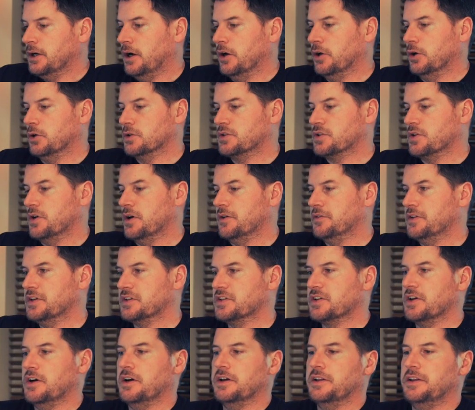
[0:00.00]
I also have this
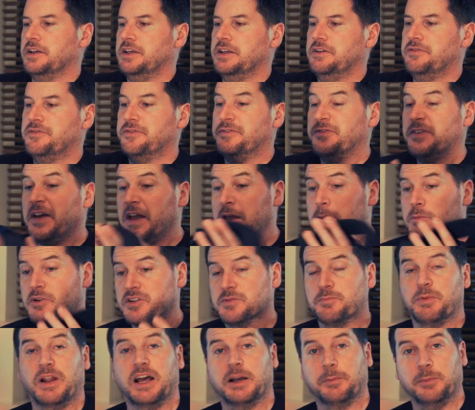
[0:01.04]
guy, the famous
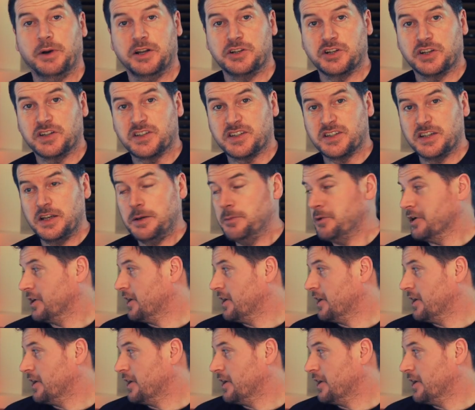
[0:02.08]
Blackmagic cinema